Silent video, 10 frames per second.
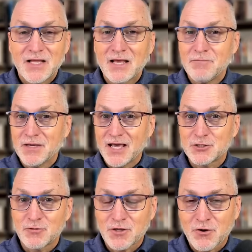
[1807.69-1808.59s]
It
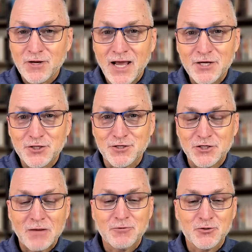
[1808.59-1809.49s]
begins with creation,
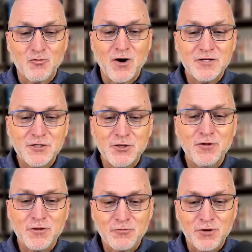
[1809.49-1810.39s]
chapters 1, 2,
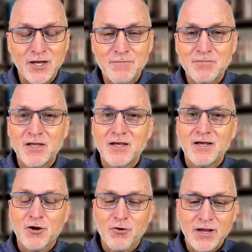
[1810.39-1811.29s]
and 3,
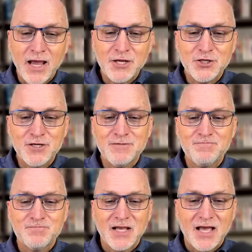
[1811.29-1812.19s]
creation
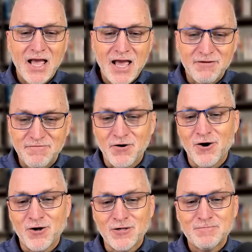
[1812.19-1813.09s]
and
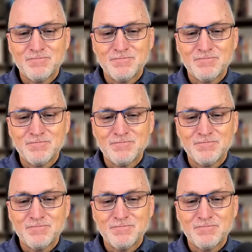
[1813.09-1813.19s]
fall,